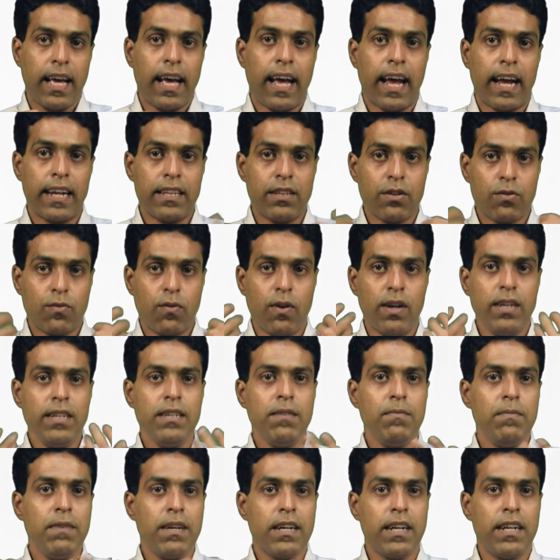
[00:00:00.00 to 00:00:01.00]
At the
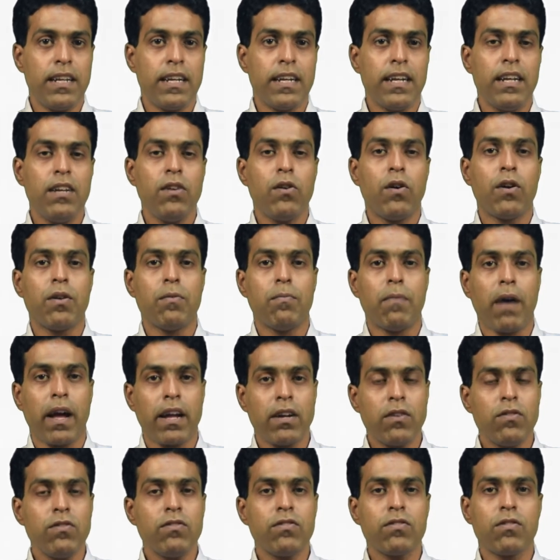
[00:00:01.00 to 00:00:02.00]
quantum mechanical or a
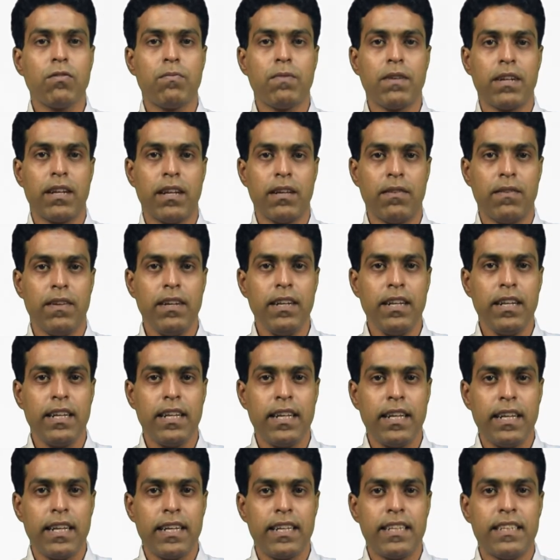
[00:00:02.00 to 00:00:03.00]
microscopic level,
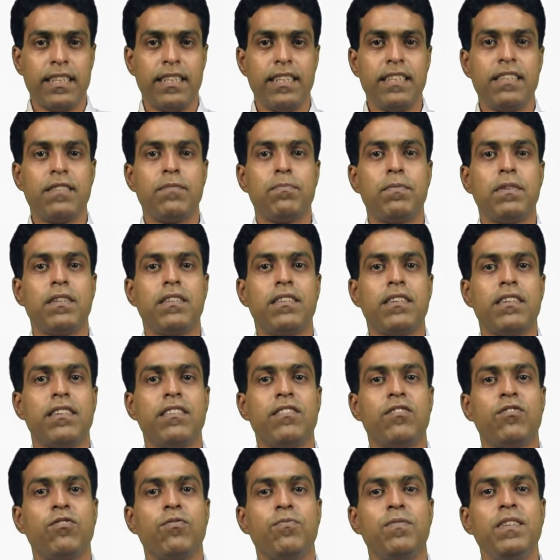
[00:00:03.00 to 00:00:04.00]
this picture
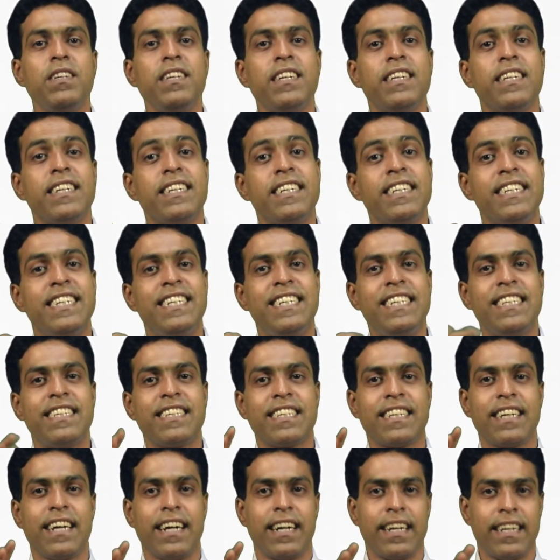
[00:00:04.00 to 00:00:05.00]
is to be
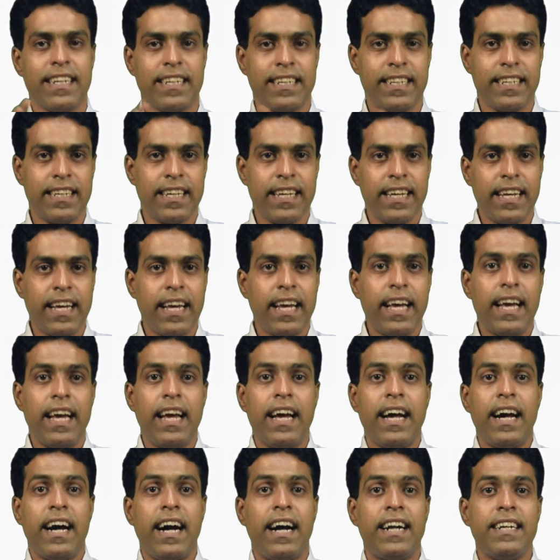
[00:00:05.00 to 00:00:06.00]
discarded.
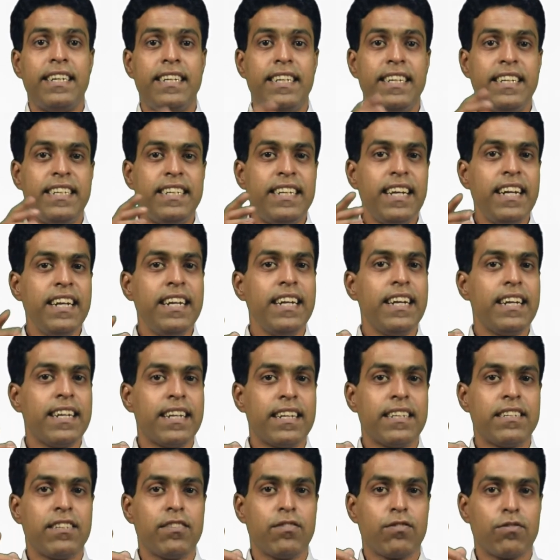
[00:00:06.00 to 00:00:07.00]
A detailed
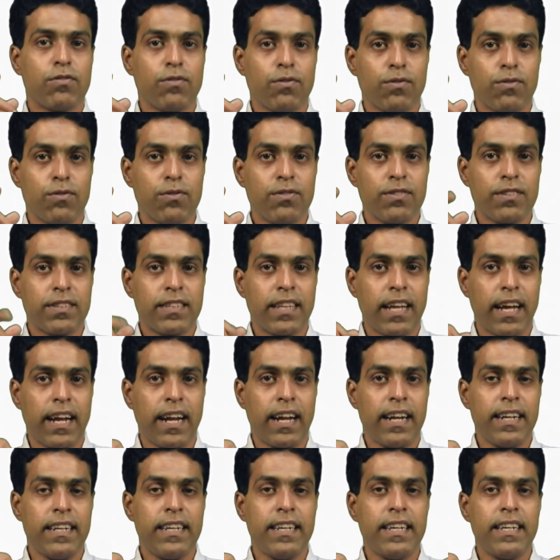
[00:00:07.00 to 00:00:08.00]
analysis shows
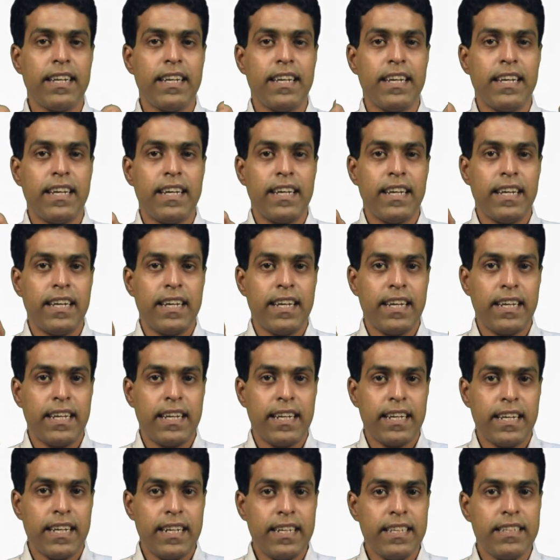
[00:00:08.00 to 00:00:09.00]
that
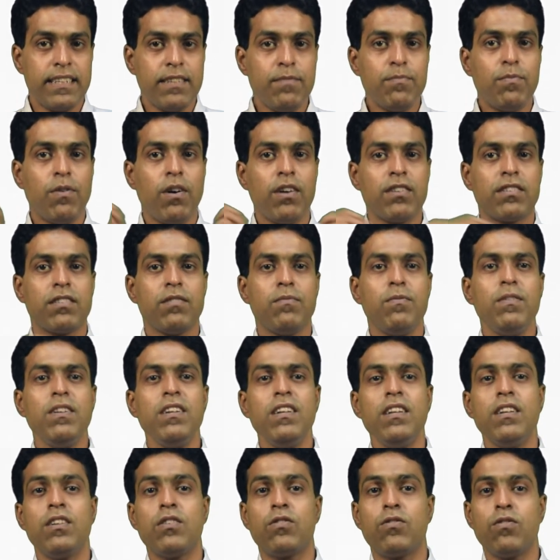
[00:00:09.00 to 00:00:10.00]
it is
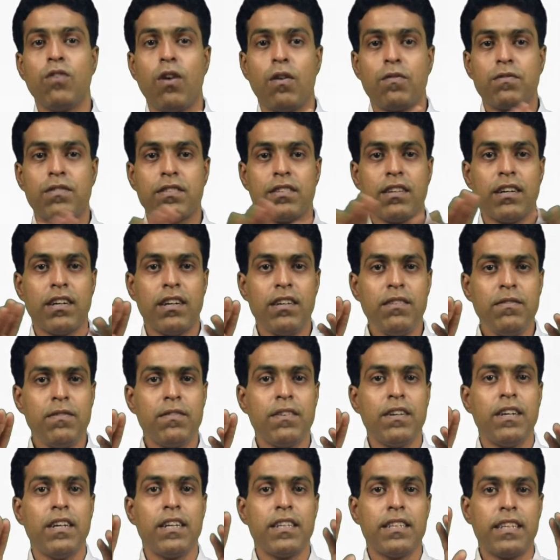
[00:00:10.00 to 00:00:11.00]
impossible to observe
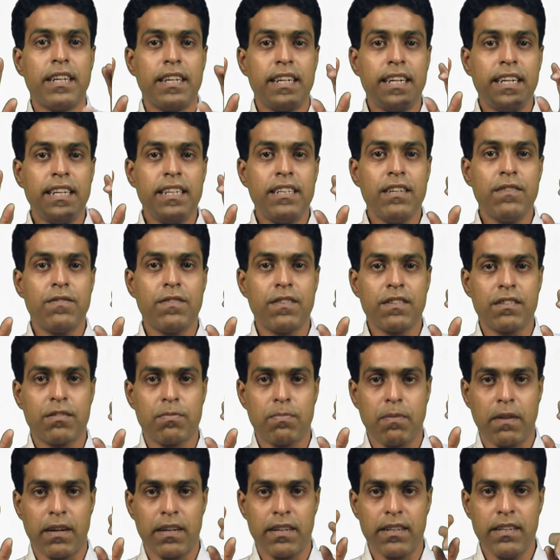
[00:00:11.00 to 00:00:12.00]
the interference
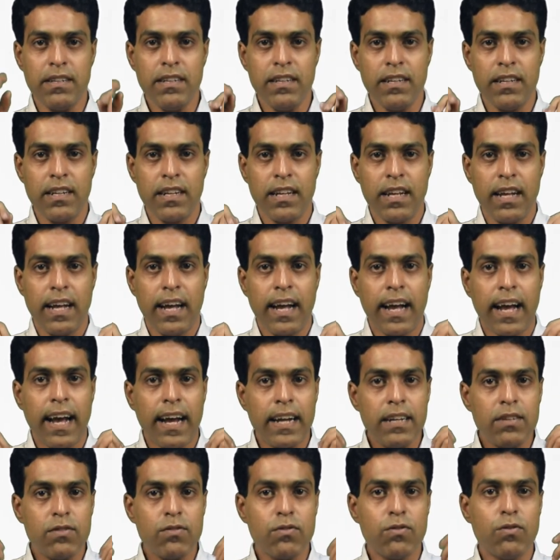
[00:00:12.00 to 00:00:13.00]
pattern
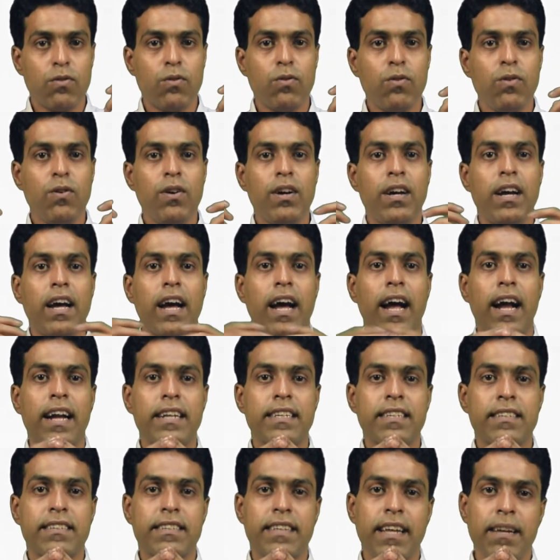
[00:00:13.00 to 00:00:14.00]
and to know at
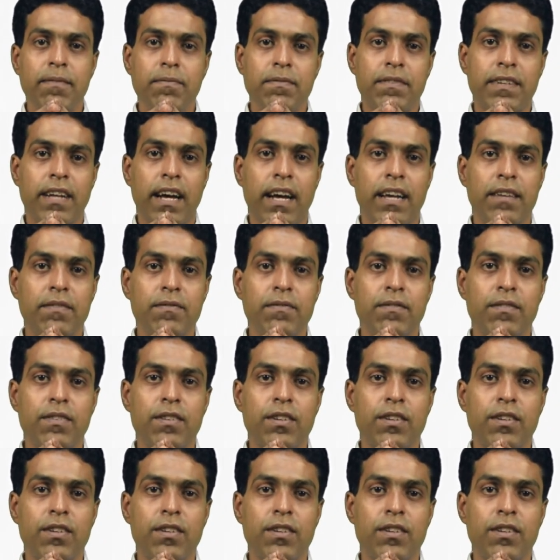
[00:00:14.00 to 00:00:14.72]
the same time